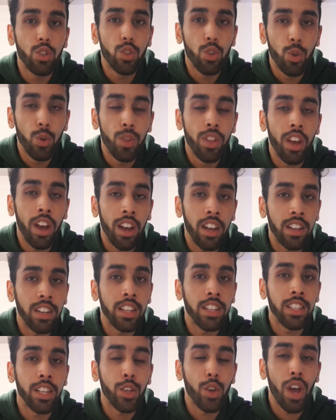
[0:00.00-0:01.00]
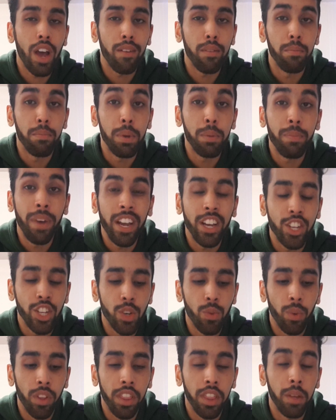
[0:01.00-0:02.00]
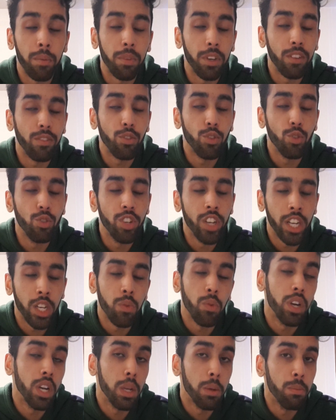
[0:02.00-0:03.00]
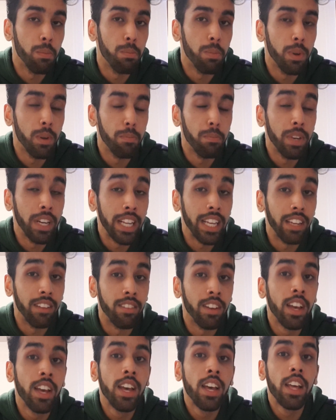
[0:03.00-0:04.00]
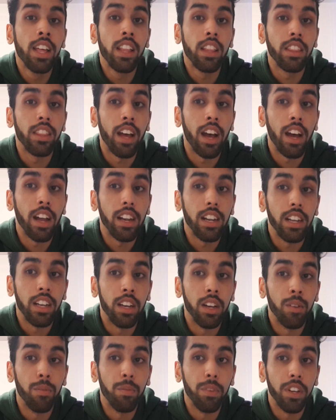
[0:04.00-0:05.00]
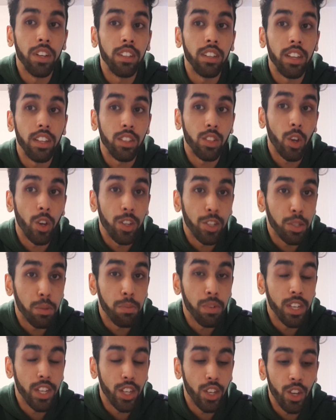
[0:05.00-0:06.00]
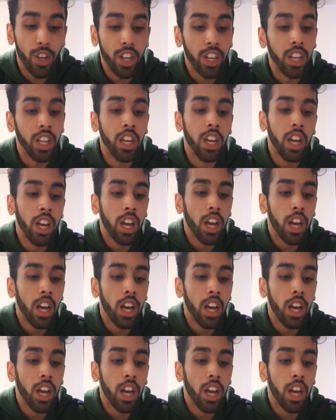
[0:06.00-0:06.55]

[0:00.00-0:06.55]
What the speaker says: to the ideas that you have, and be patient with them if you genuinely believe that it's going to be good.